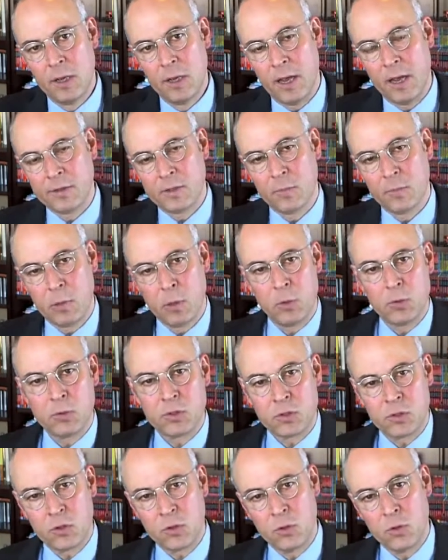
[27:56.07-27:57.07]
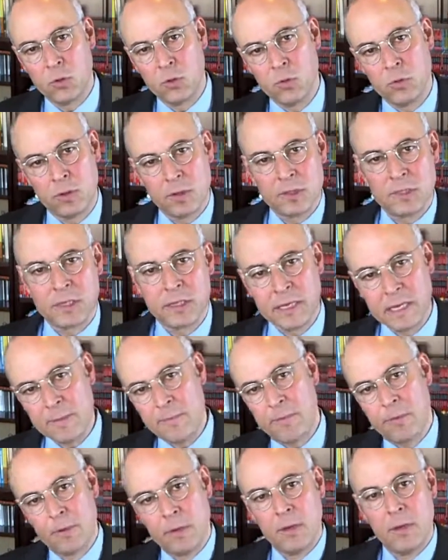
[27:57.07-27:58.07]
as opposed to the
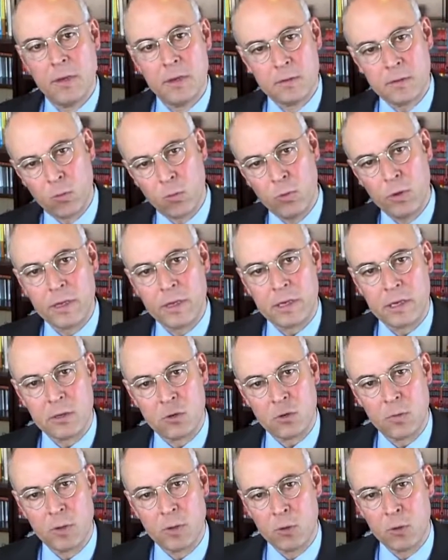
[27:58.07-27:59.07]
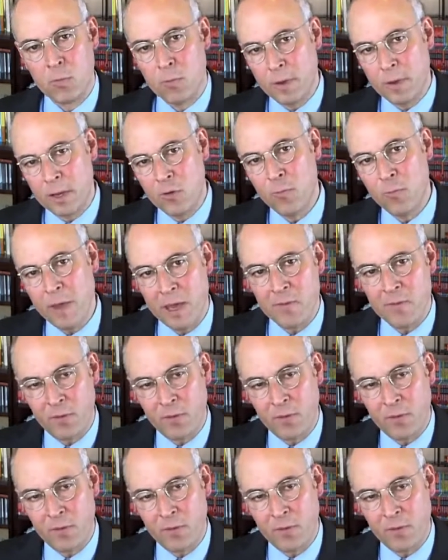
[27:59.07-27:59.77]
sleep really contributing? You may have